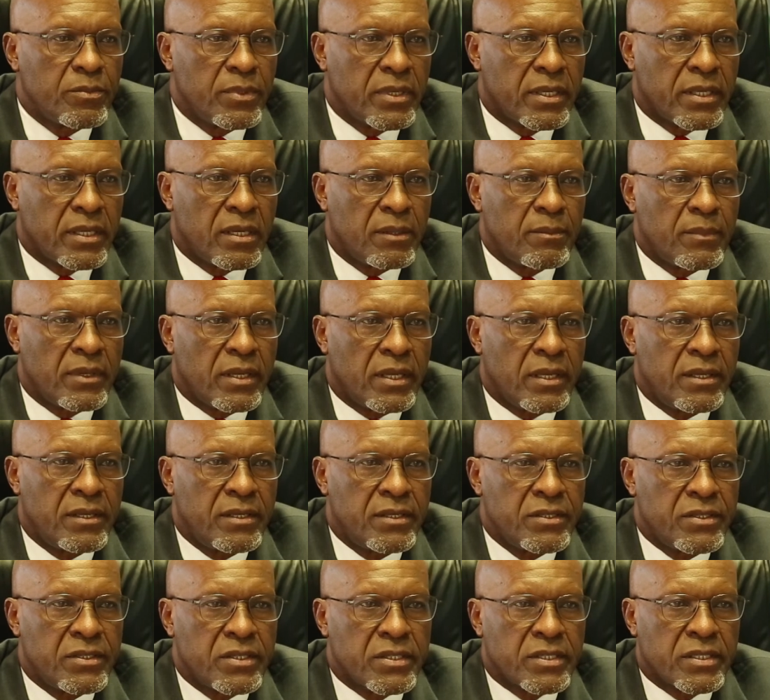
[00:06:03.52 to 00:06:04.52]
become
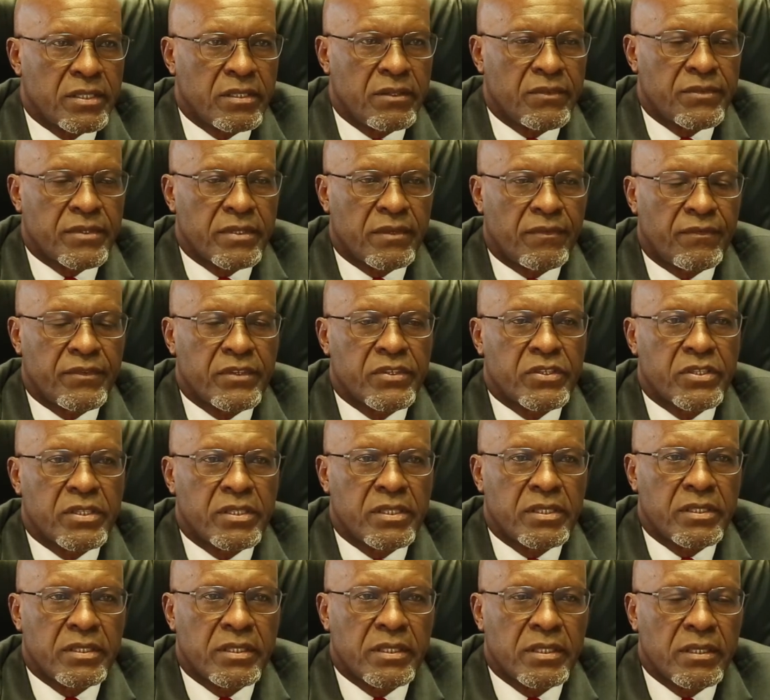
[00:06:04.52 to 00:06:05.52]
energy
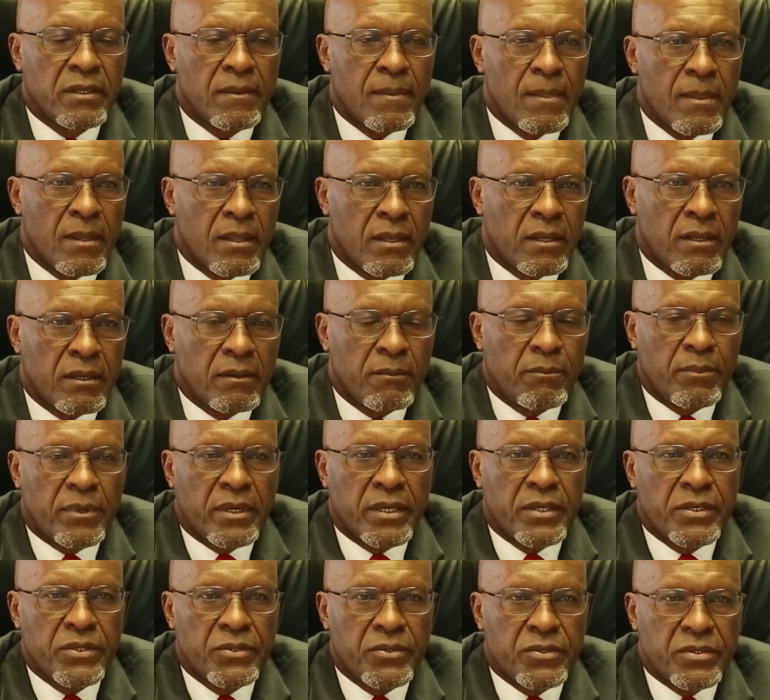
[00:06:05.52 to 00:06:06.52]
self-sufficient by
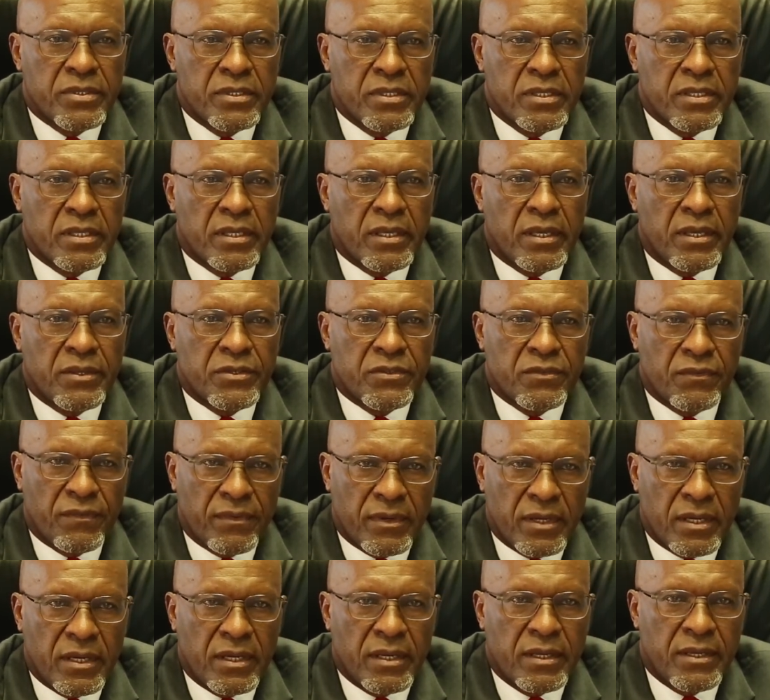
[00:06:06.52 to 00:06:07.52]
using, as
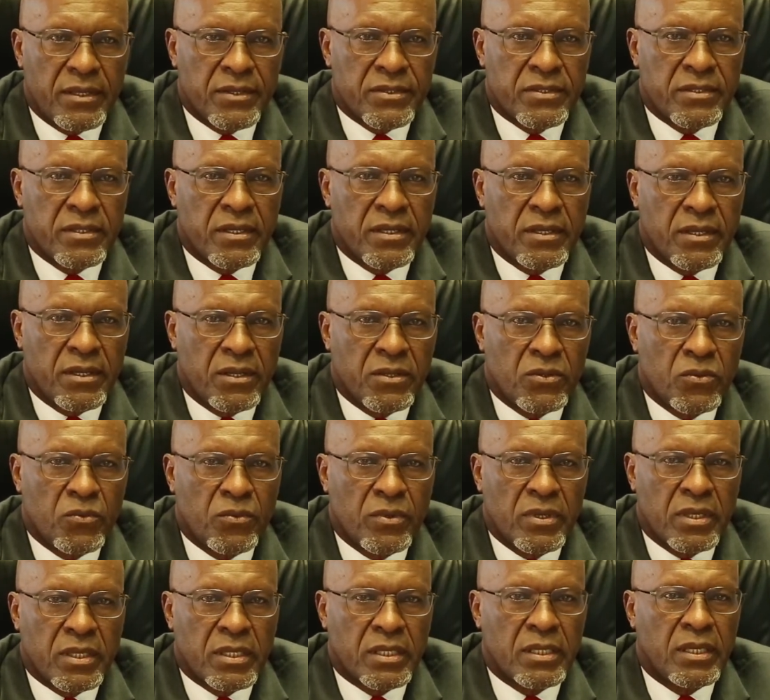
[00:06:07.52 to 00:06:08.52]
far as the
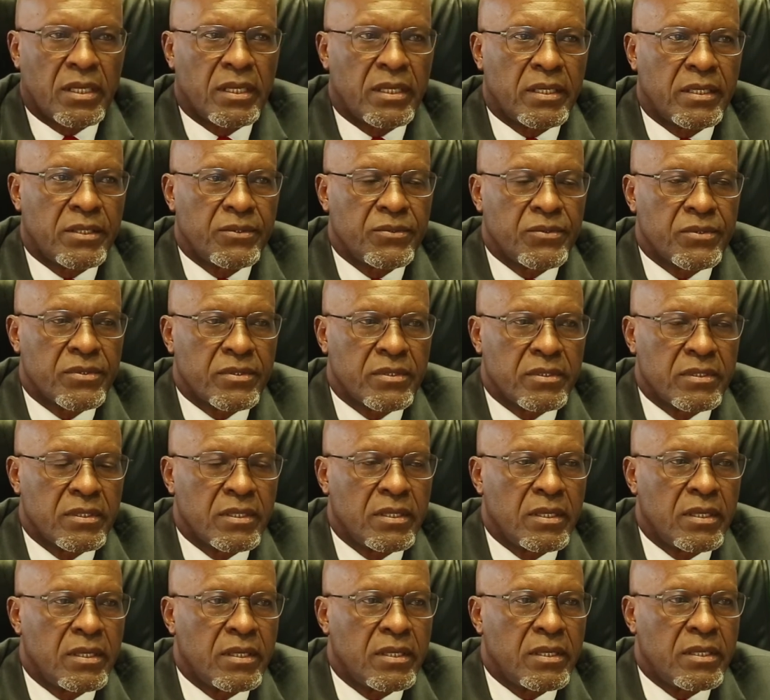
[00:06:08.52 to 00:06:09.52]
network allows,
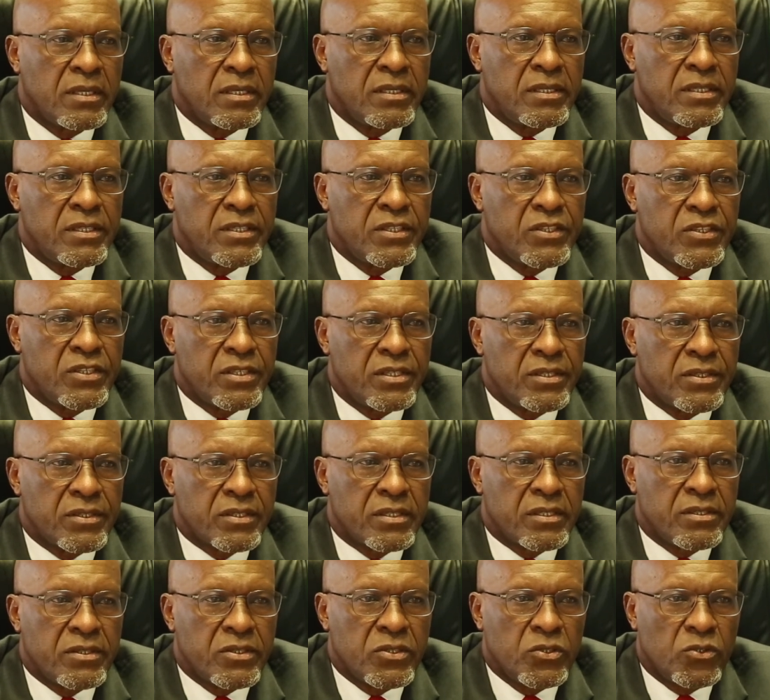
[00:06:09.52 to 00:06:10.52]

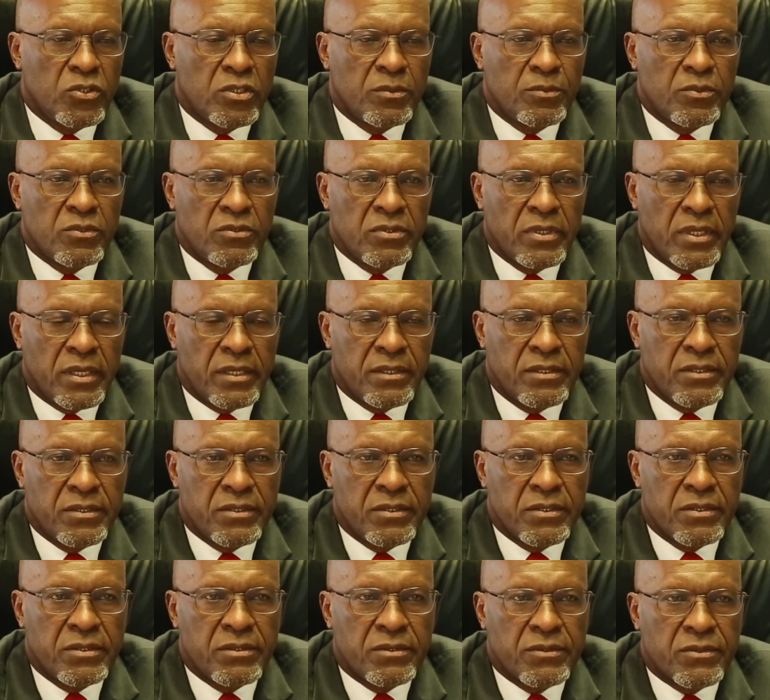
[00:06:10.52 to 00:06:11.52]
indigenous renewable
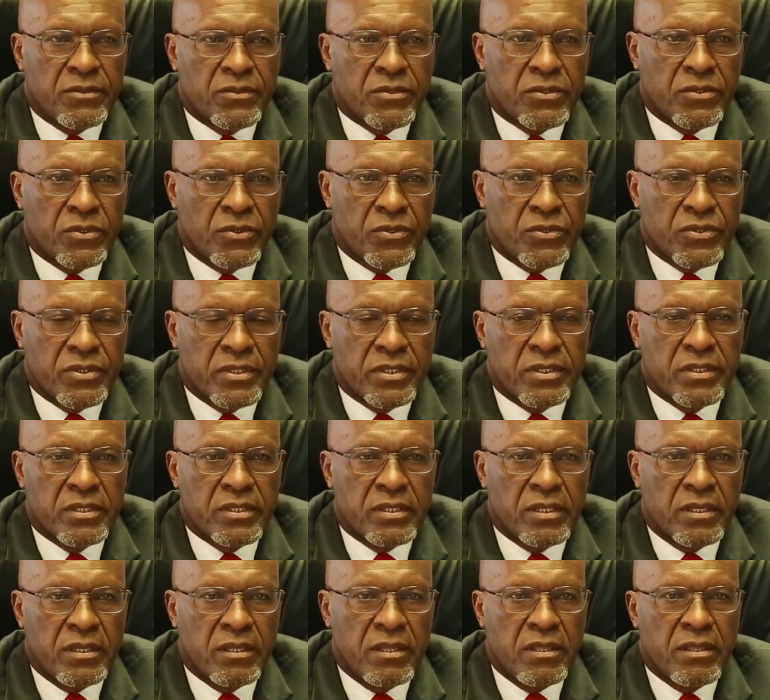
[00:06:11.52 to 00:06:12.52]
energy sources
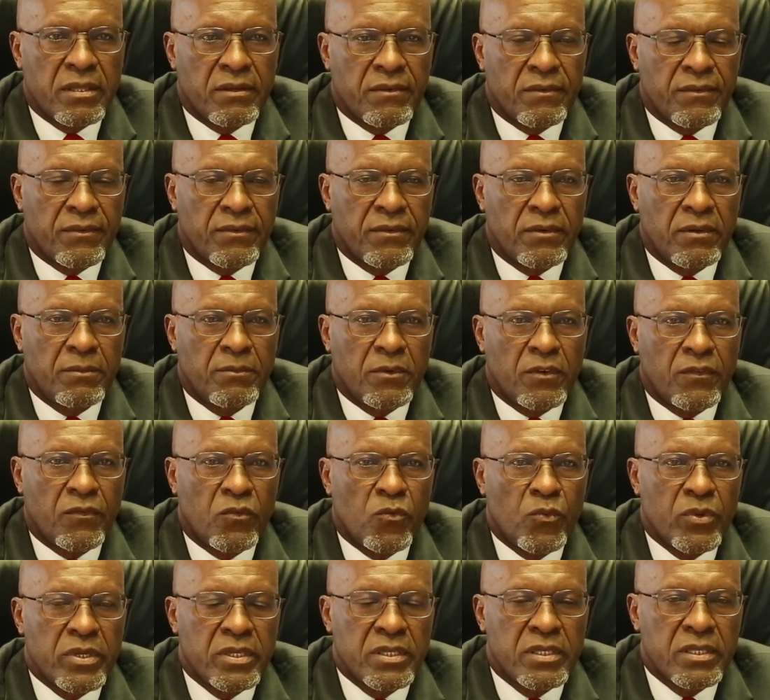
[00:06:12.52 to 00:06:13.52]
in the form of
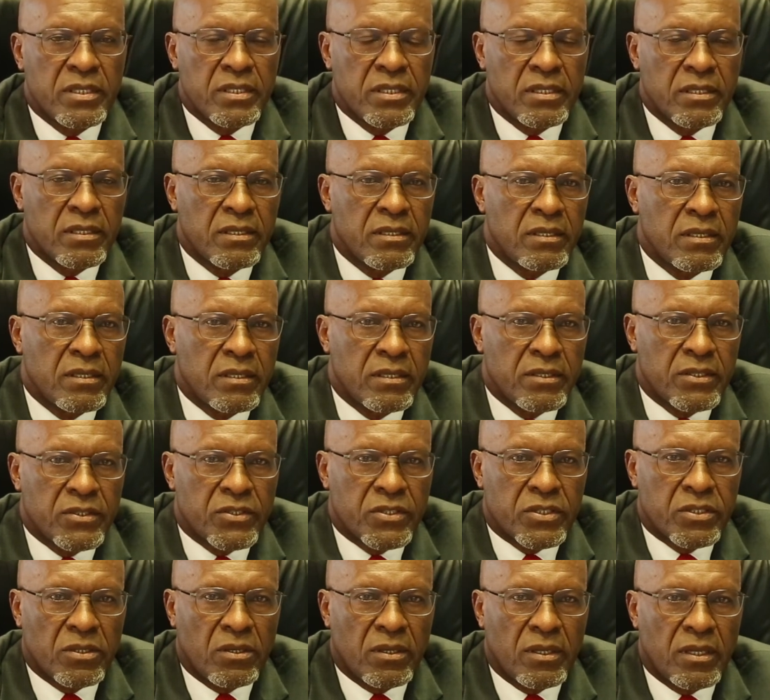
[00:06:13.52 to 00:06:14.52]
wind,
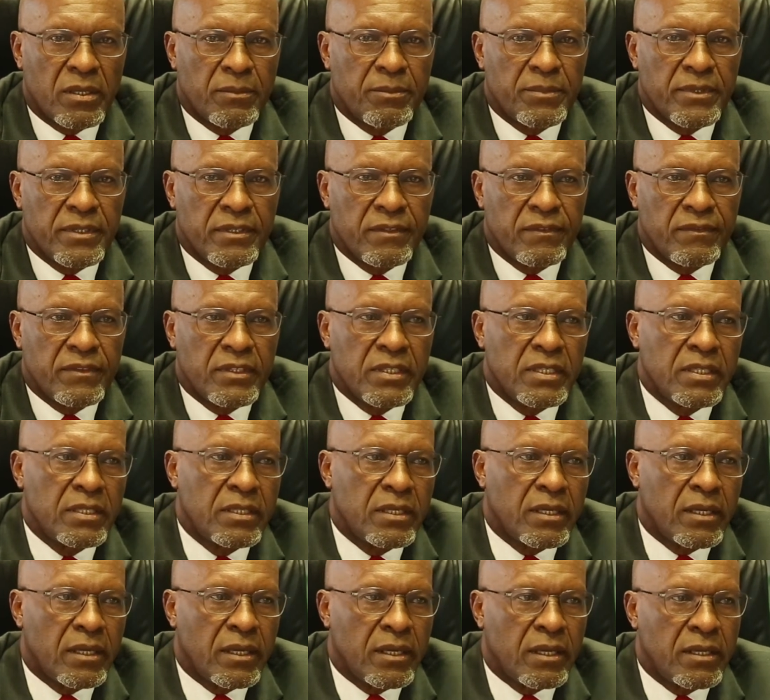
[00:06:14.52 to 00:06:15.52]
solar
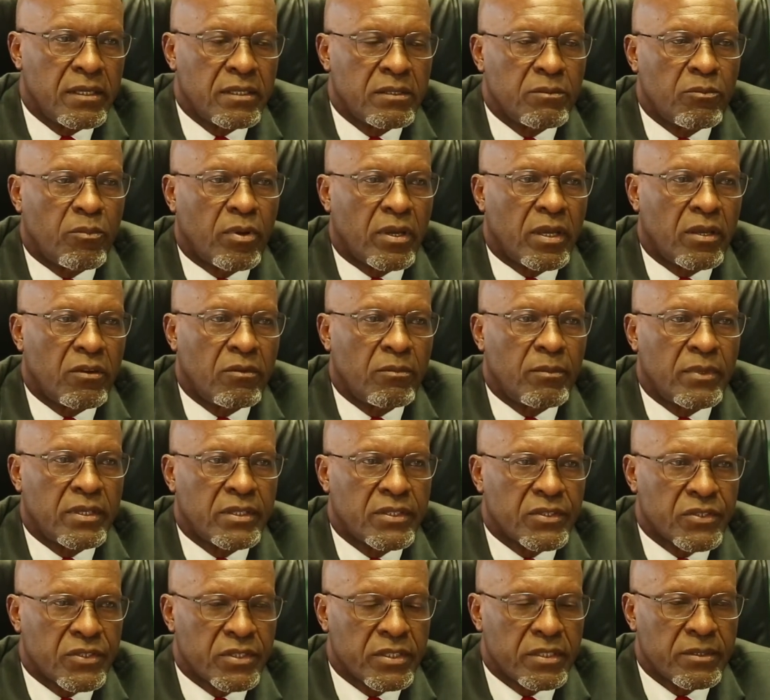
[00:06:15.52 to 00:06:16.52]
PV, and
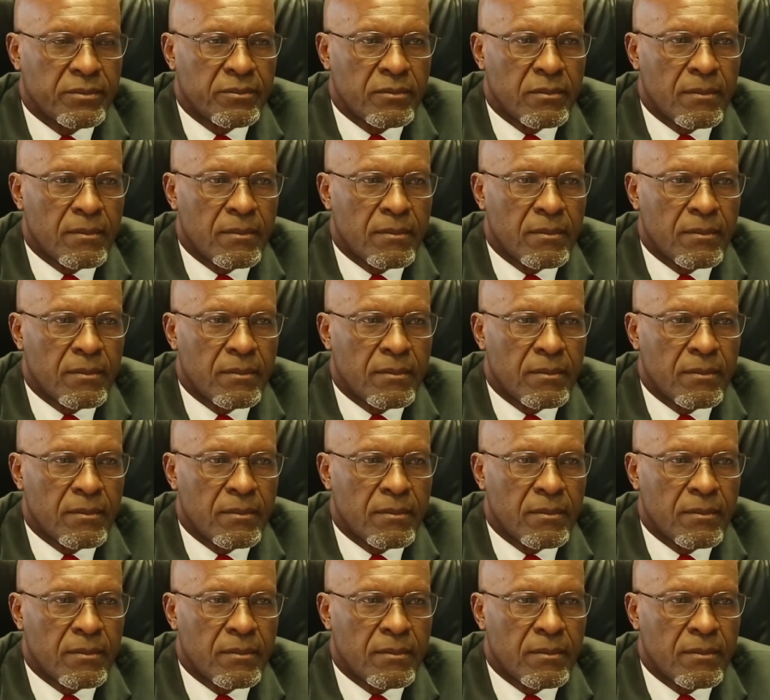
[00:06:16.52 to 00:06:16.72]
biomass.